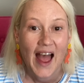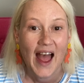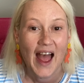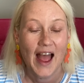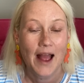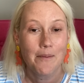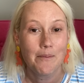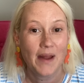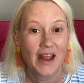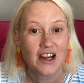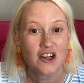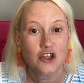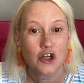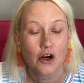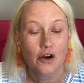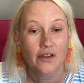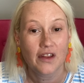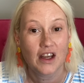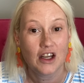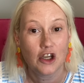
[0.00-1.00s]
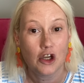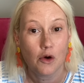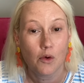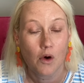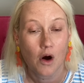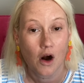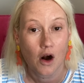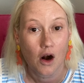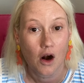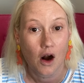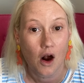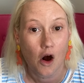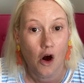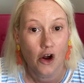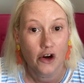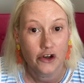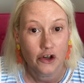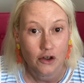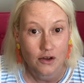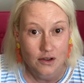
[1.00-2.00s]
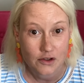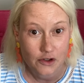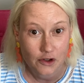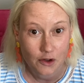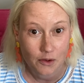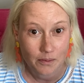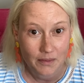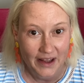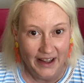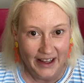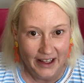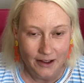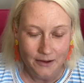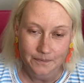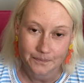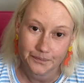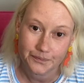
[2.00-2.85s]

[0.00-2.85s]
and make sure that you are on your Zoom link